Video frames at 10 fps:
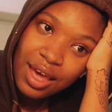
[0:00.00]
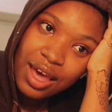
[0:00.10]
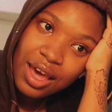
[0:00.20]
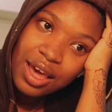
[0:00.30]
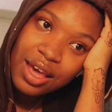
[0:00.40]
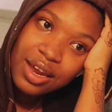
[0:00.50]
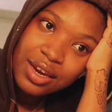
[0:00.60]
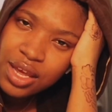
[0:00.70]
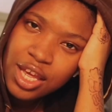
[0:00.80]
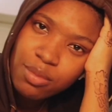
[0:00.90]

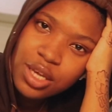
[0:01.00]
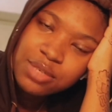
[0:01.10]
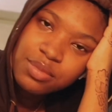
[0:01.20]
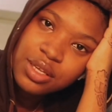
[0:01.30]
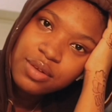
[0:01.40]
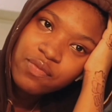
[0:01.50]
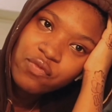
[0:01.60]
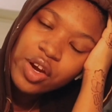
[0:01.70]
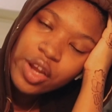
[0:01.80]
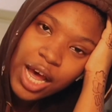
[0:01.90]
and it makes me
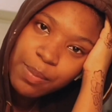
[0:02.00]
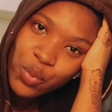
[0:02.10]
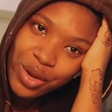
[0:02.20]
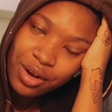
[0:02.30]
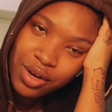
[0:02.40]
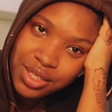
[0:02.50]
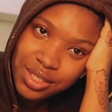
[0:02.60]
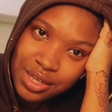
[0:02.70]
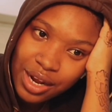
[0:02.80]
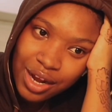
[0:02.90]
very happy when I look at
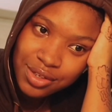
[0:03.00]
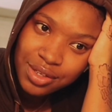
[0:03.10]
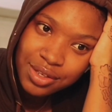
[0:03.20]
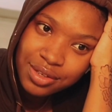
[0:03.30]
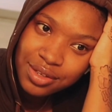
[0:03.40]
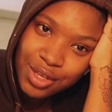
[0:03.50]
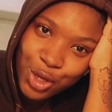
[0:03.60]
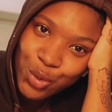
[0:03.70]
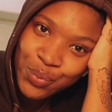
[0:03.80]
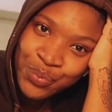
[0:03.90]
it that actually, you know,